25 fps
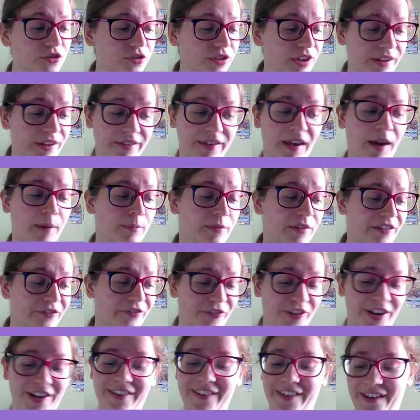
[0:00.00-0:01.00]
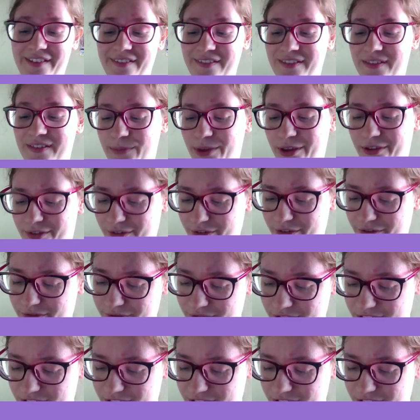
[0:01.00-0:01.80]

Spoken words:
attempt to fight against a Mewtwo.